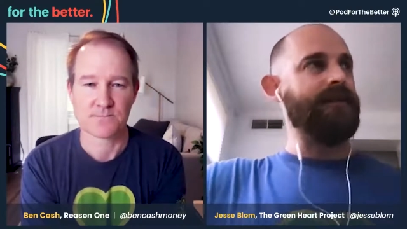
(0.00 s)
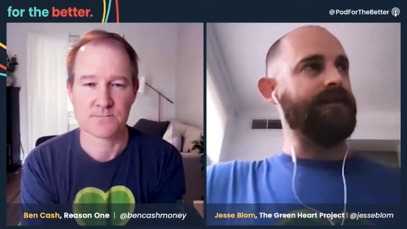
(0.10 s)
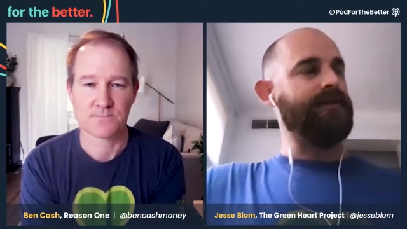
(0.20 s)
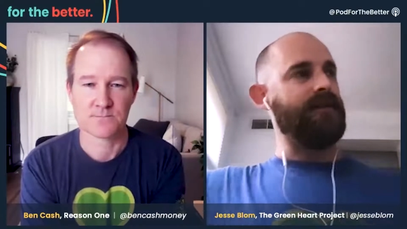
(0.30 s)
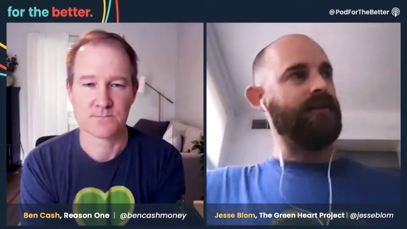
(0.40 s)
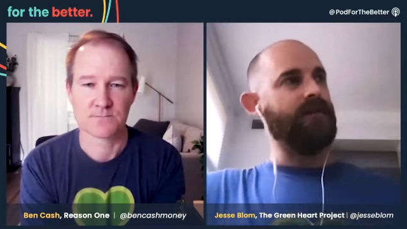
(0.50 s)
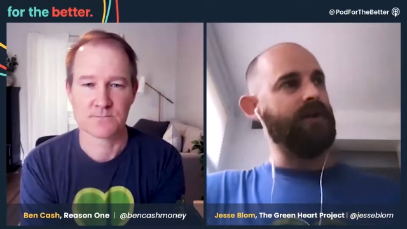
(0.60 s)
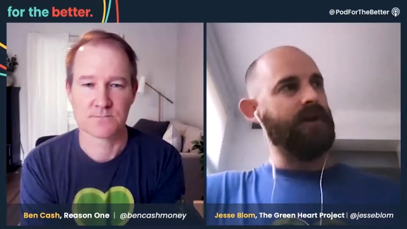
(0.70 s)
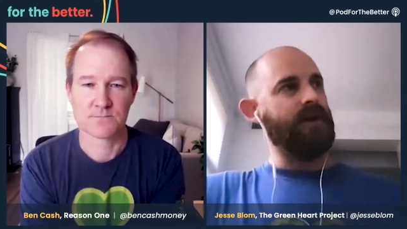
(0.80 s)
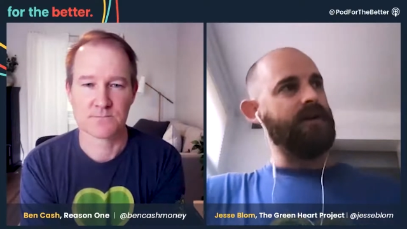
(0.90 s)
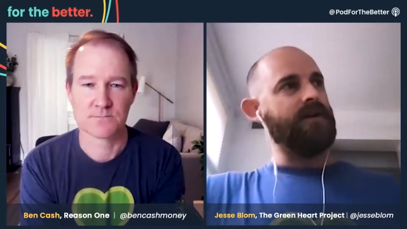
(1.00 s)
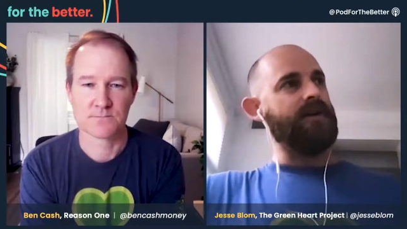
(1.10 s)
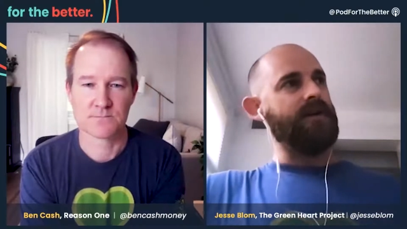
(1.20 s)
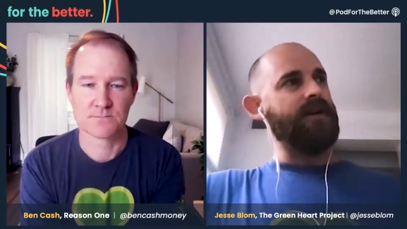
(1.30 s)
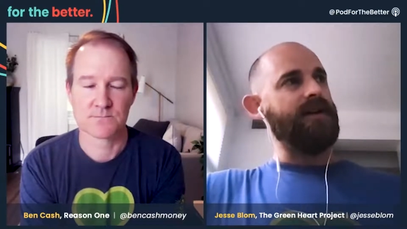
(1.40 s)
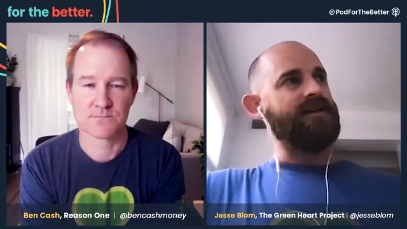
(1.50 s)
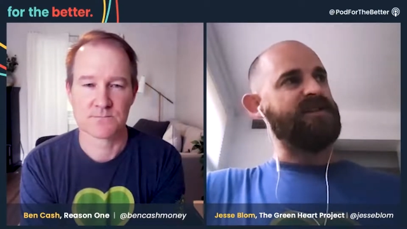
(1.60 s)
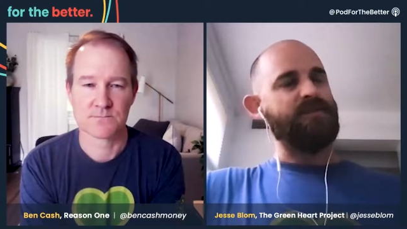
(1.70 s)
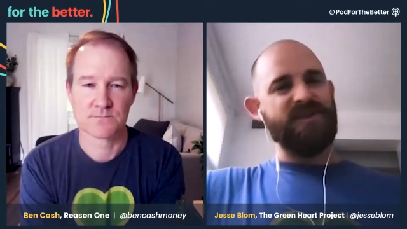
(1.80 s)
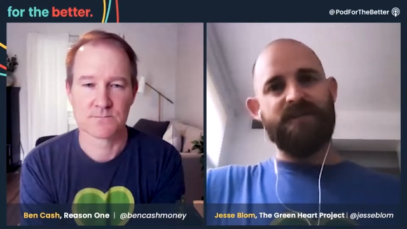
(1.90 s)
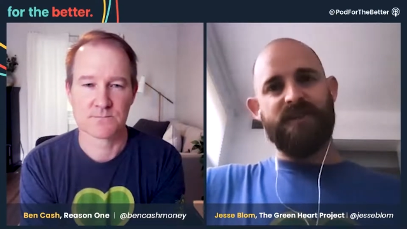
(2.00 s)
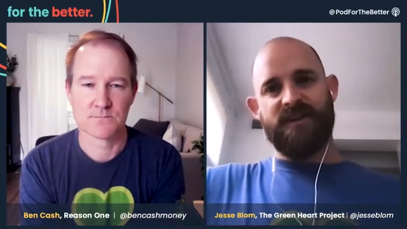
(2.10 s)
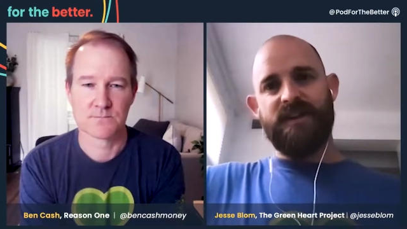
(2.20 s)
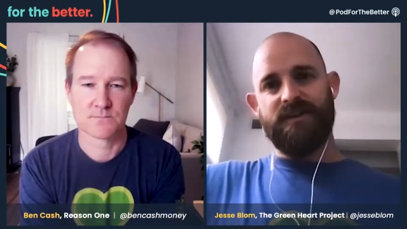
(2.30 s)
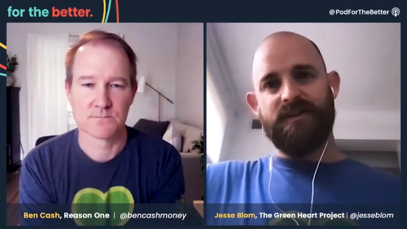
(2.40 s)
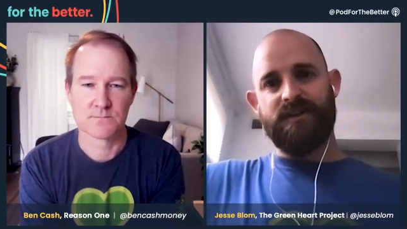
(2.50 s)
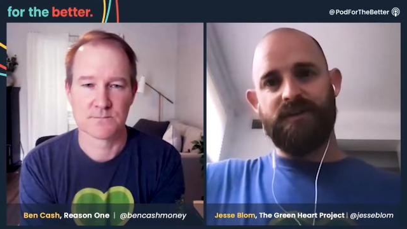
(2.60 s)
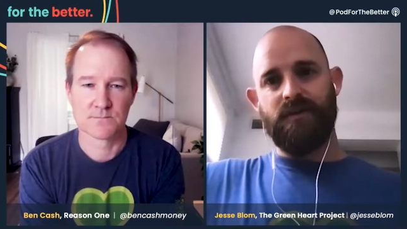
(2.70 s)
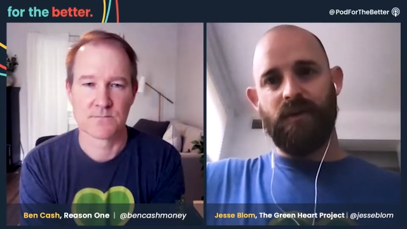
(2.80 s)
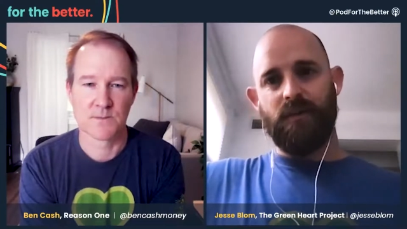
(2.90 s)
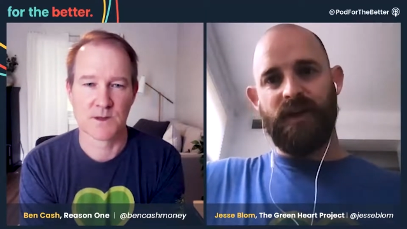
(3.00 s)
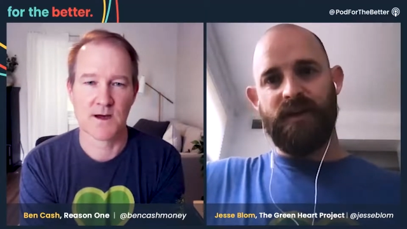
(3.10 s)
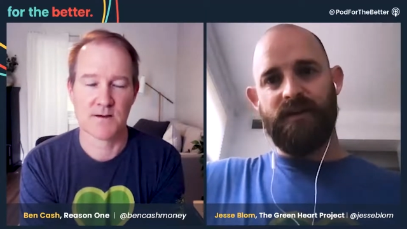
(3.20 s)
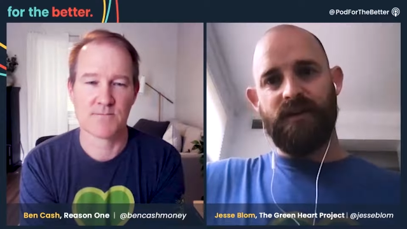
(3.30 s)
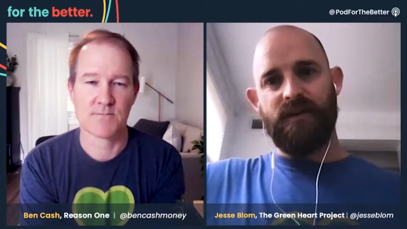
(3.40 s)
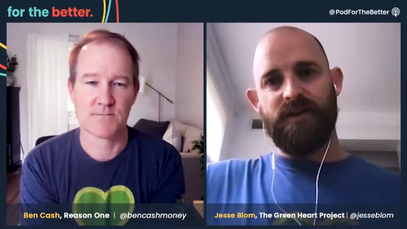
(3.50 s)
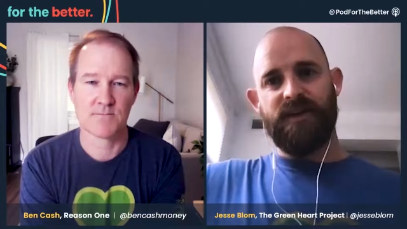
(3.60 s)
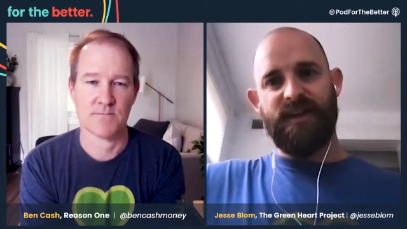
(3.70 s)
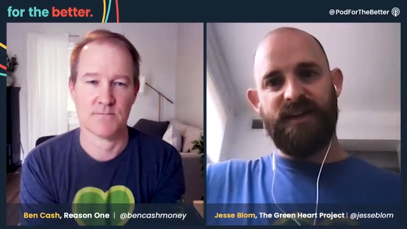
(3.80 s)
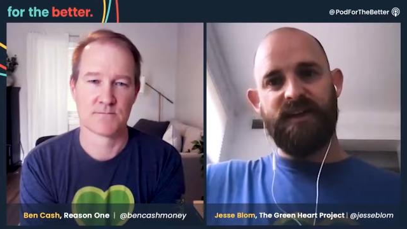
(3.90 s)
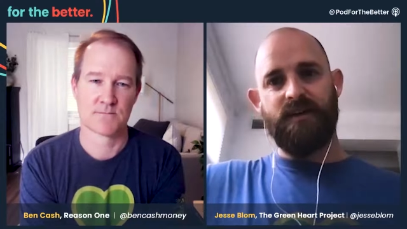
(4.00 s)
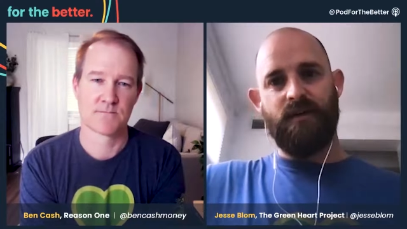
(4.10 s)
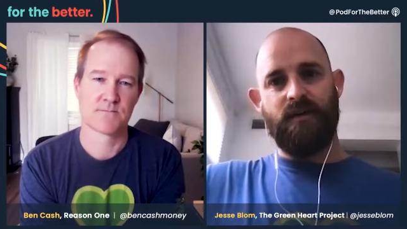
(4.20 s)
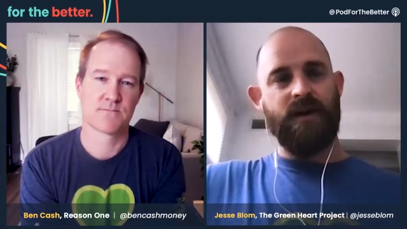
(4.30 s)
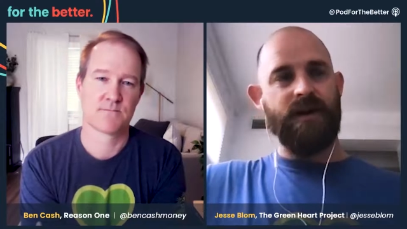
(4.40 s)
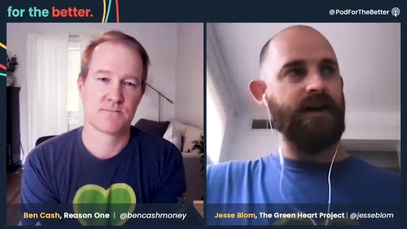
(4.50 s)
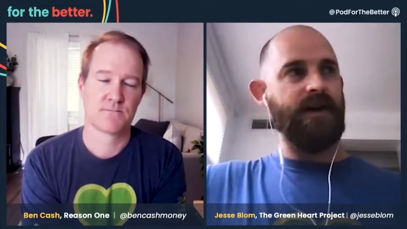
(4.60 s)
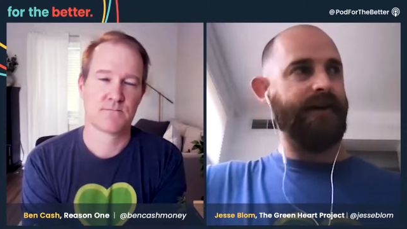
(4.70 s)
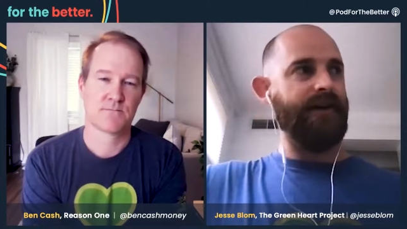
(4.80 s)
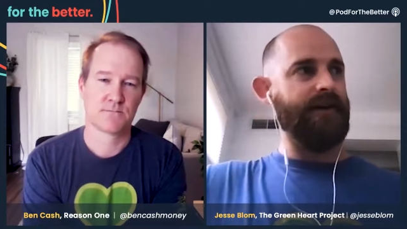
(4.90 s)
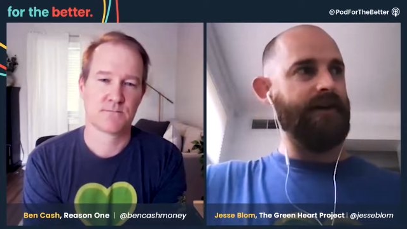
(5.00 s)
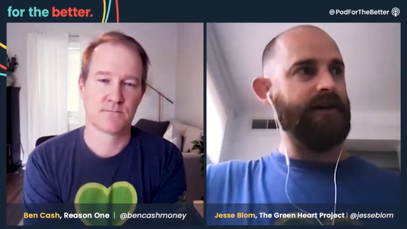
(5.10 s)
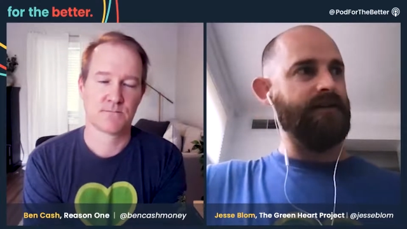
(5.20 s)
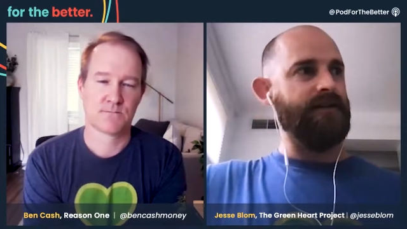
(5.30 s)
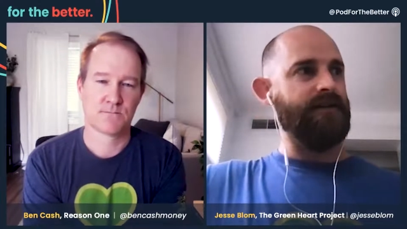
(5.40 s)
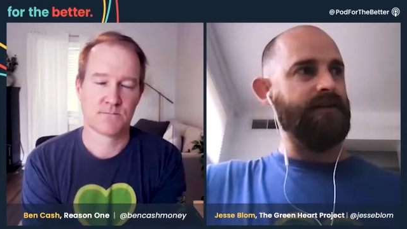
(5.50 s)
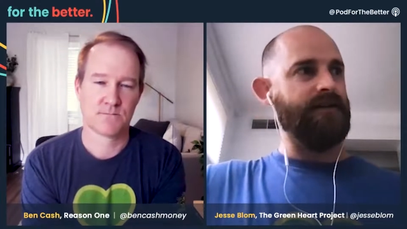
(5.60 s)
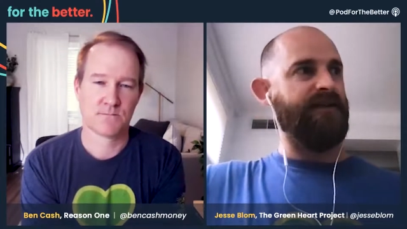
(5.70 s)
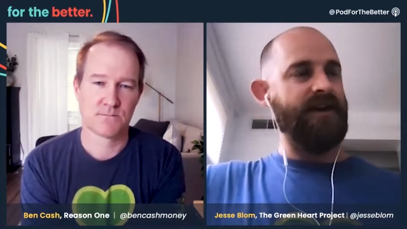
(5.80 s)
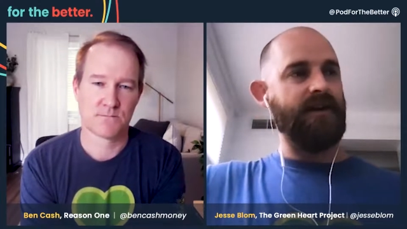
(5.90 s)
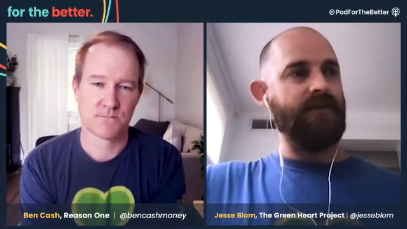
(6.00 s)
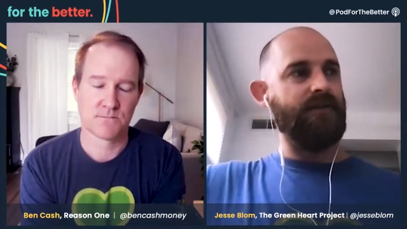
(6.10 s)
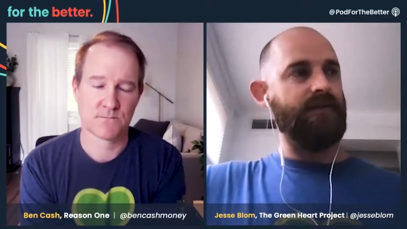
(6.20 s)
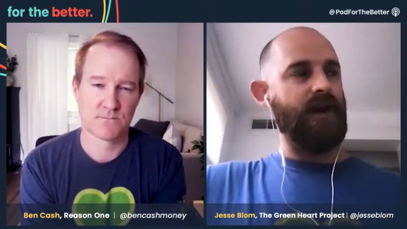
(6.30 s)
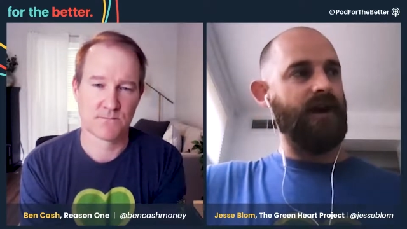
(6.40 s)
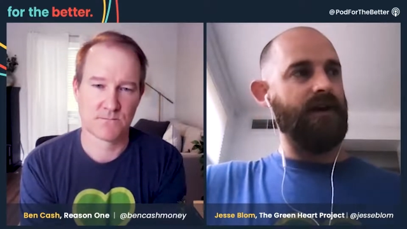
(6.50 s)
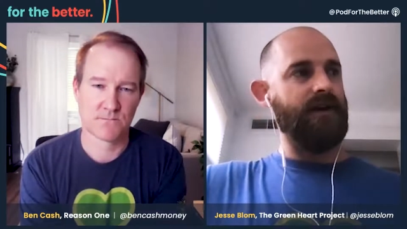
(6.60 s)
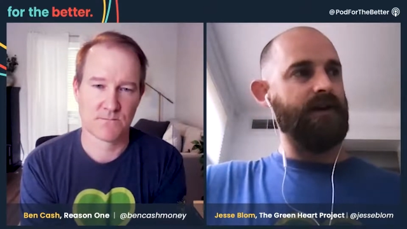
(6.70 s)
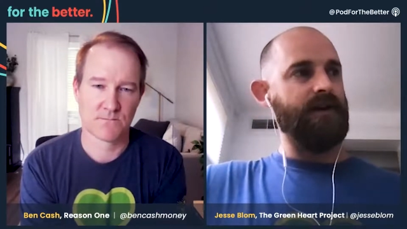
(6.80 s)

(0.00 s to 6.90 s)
Speaker 1: you know, it's specific teachers who are really, you know, keen on, uh, you know, finding, uh,